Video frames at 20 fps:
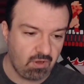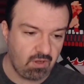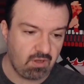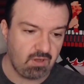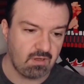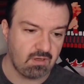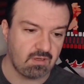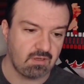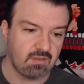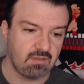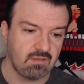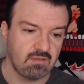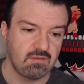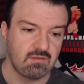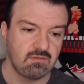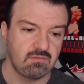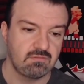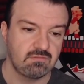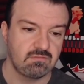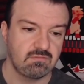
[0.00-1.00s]
are,
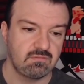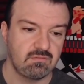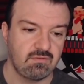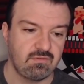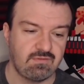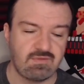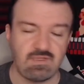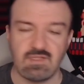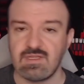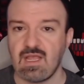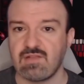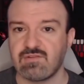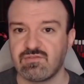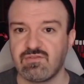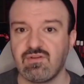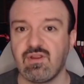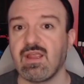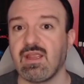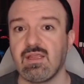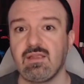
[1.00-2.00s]
then that's
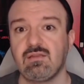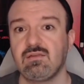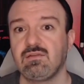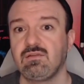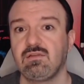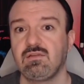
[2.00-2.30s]
great.